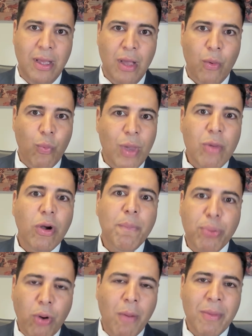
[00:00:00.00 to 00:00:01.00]
we were
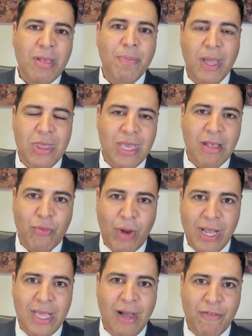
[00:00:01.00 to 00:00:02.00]
promised by the
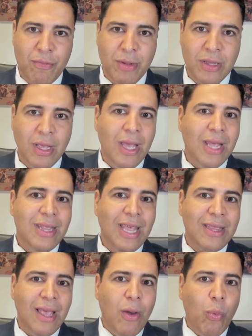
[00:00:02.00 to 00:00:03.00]
Israeli government
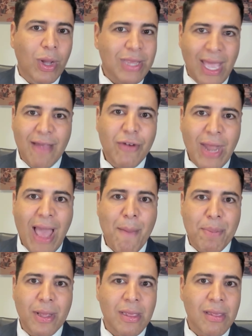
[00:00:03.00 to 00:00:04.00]
that whatever
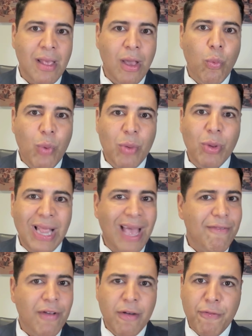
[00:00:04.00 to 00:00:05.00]
happens, we will
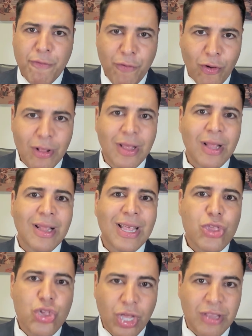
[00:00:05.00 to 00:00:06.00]
have full
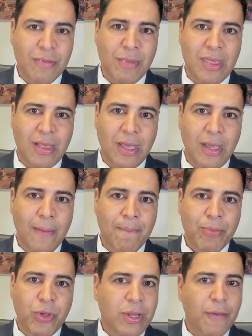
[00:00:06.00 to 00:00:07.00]
legitimacy
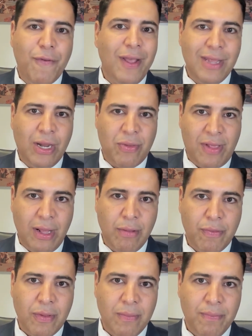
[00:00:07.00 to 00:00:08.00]
to defend
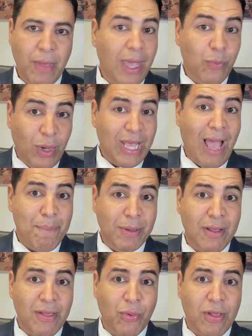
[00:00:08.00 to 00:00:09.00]
ourselves. And what
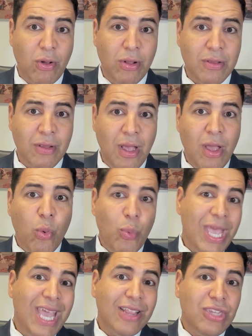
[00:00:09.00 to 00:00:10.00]
happened as a result?
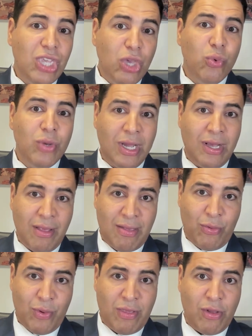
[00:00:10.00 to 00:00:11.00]
We get you, Nicholas
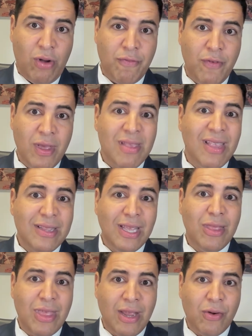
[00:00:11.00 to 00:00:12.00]
KRISTOf,
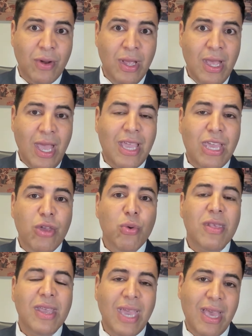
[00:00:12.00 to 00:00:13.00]
sitting there
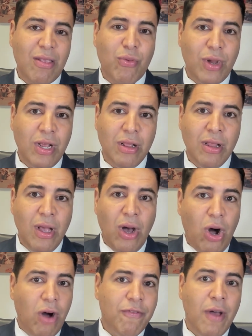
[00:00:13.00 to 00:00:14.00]
accusing Israel
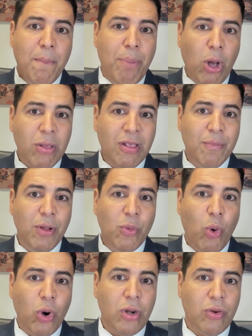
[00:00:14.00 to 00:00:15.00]
of possible
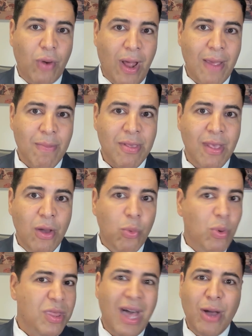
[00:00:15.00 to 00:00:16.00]
war crimes
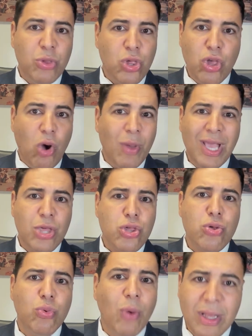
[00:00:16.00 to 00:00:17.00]
without showing a
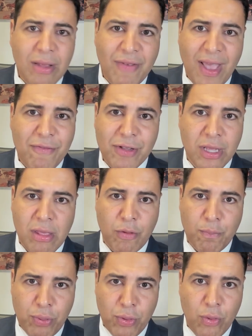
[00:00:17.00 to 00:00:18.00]
shred of evidence
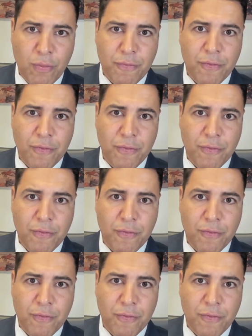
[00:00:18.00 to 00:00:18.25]
or proof,